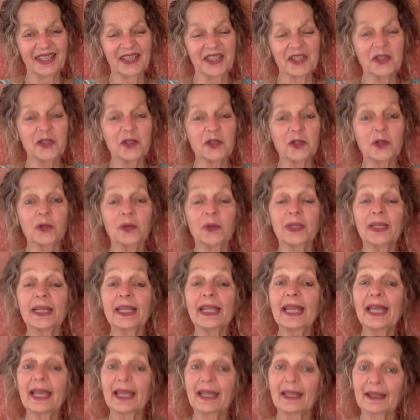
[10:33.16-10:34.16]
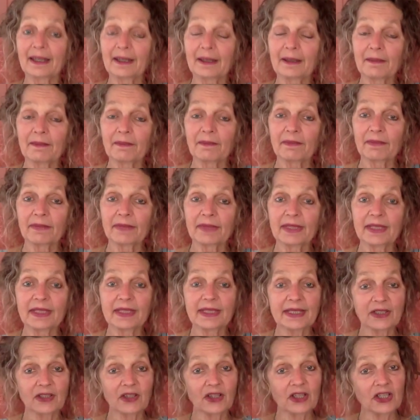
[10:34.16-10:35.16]
So again,
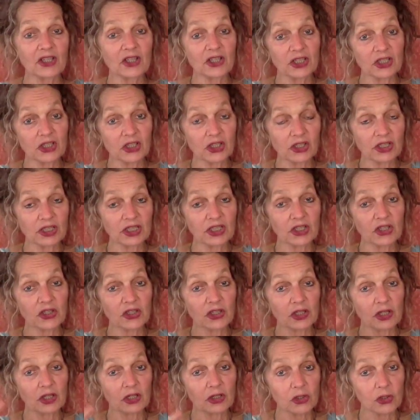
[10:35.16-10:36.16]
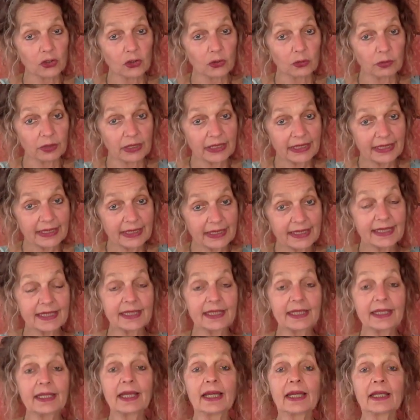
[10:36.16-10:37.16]
this transition is not so easy,